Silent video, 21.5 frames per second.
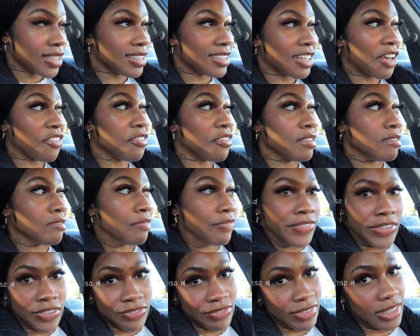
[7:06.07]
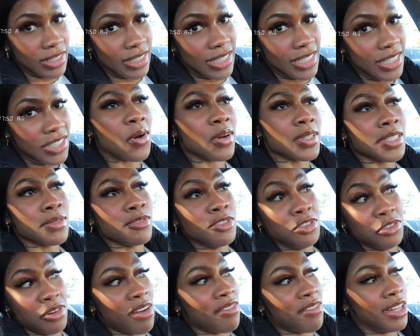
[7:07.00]
7:50. I was
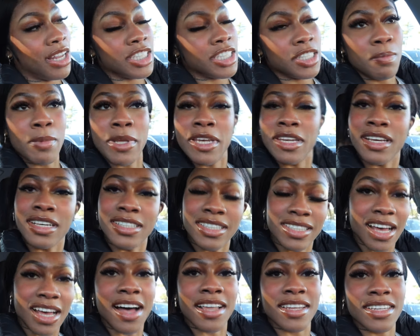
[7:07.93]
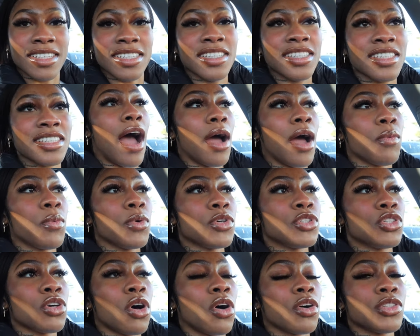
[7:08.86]
driving like Speedy Gonzalez. I will
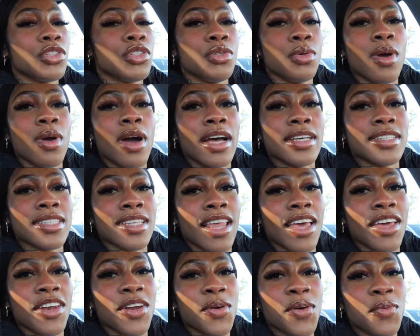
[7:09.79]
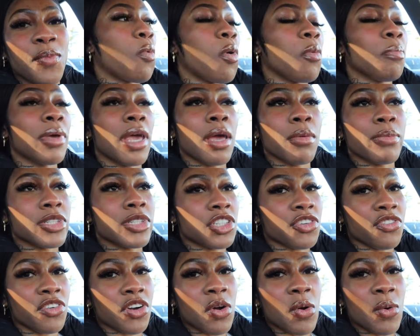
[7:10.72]
talk to you guys later. I won't be able
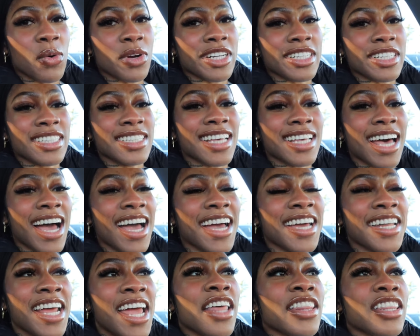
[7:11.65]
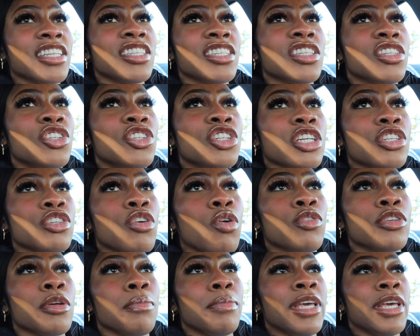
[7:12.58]
to record inside. And this is just
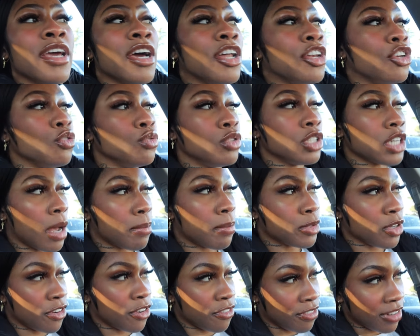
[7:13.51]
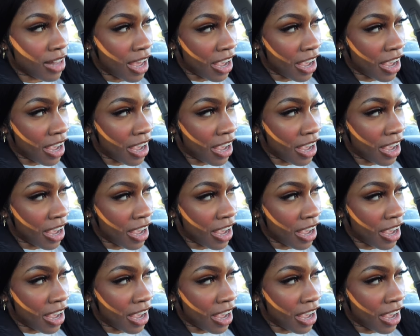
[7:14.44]
going to be a new chapter of